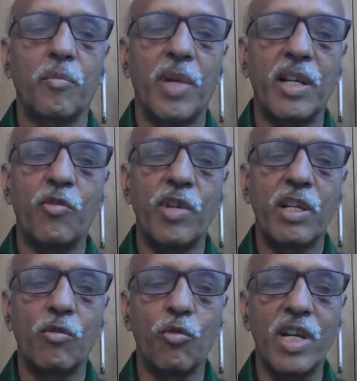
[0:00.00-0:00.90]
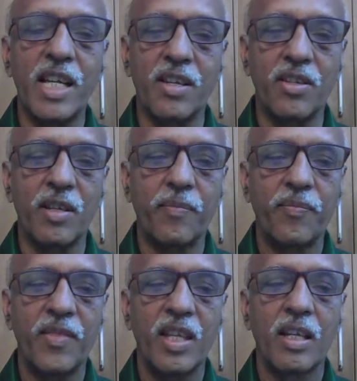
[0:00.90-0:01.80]
by doing good deeds,
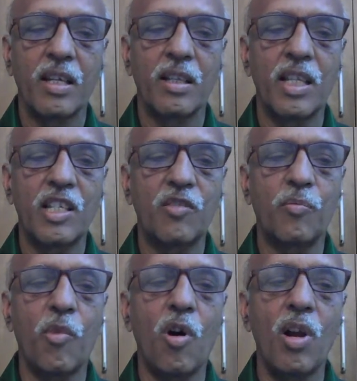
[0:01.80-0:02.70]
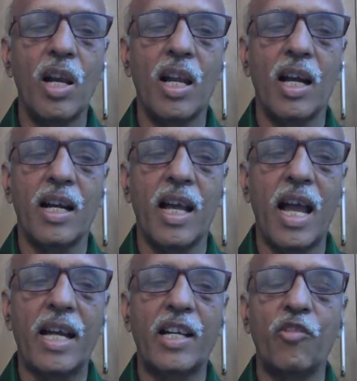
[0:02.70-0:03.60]
this small and
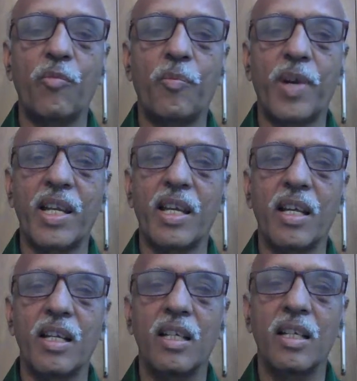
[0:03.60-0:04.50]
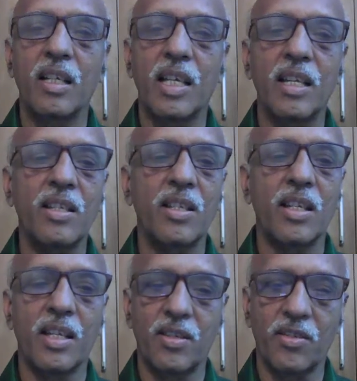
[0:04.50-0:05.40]
active prayer is
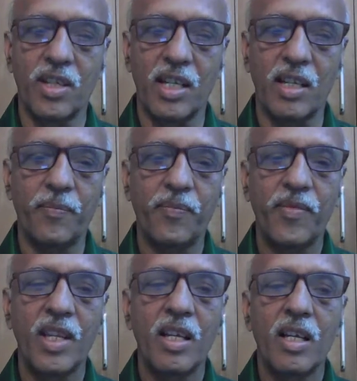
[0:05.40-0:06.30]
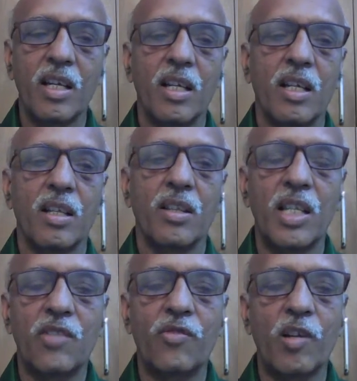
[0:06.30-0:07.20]
necessary.
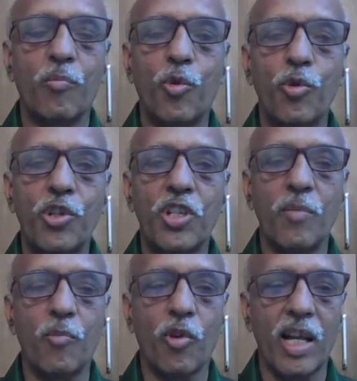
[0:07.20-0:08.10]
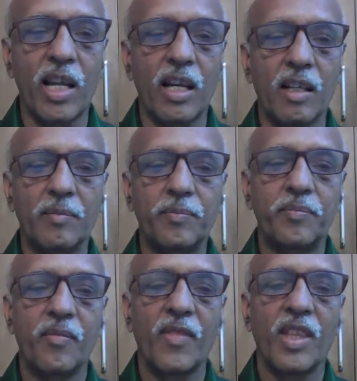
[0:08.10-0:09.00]
This will boost the morale.
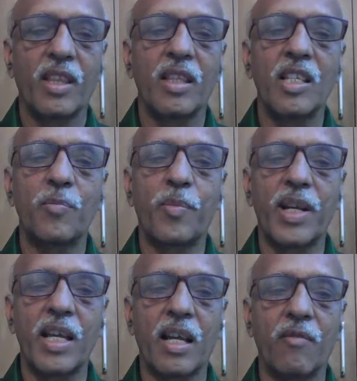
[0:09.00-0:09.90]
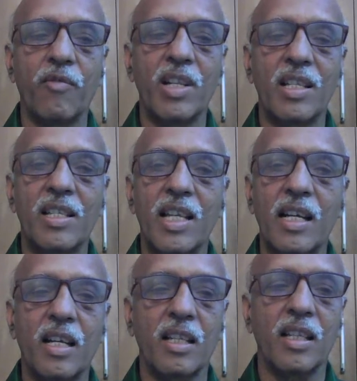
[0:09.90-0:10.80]
This prayer will
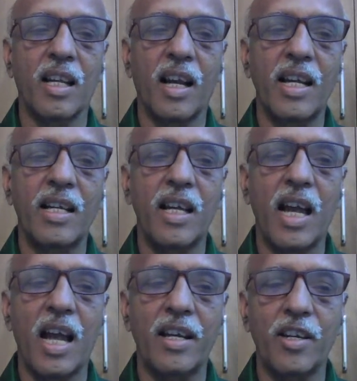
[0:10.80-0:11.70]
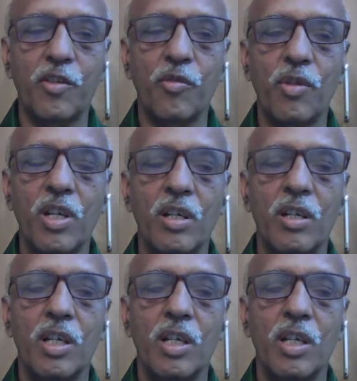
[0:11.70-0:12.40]
set the right attitude